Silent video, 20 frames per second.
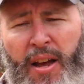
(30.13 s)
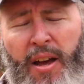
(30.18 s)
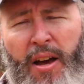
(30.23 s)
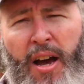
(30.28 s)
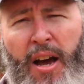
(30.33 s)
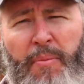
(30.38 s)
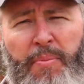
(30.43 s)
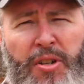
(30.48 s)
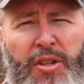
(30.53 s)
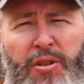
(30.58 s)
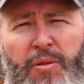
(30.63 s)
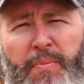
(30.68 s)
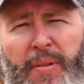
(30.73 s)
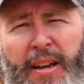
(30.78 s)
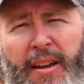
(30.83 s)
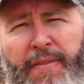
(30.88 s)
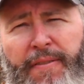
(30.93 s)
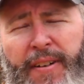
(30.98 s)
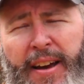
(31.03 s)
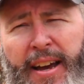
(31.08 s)
But you
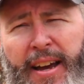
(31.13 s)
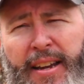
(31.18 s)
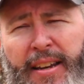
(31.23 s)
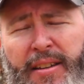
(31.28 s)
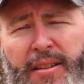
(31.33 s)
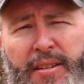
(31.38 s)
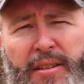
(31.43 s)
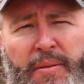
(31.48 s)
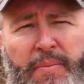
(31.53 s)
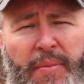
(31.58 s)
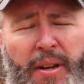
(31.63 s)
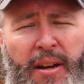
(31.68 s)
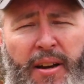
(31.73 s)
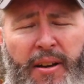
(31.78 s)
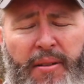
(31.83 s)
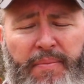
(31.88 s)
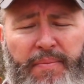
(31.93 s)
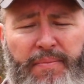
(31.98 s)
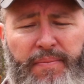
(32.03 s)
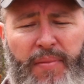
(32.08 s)
may find
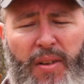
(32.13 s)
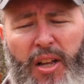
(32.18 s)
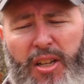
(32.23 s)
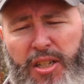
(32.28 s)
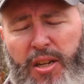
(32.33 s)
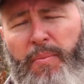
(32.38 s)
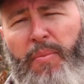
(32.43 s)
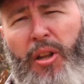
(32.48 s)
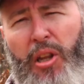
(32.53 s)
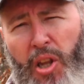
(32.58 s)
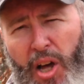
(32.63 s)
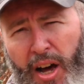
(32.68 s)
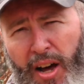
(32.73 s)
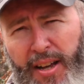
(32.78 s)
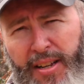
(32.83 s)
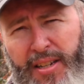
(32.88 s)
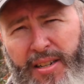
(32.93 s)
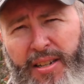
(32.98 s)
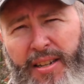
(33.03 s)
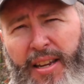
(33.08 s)
some
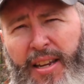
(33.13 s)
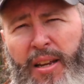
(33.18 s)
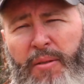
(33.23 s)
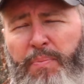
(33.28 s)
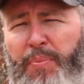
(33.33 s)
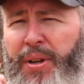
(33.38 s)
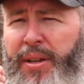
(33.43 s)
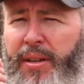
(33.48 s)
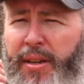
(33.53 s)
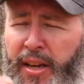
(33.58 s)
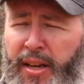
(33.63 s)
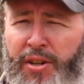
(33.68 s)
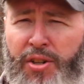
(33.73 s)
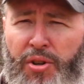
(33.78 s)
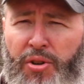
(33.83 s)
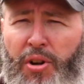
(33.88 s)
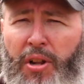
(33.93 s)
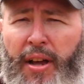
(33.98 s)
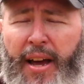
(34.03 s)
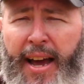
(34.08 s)
loss in
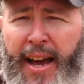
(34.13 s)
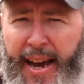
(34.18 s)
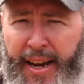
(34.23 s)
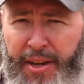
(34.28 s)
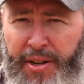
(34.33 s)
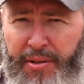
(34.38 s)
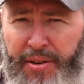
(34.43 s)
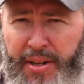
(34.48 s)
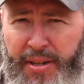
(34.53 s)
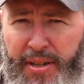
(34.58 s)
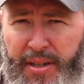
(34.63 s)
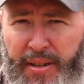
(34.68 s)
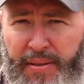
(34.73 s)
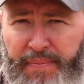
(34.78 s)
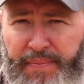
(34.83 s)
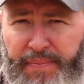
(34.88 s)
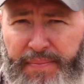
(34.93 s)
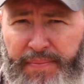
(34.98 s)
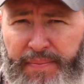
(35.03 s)
potential accuracy.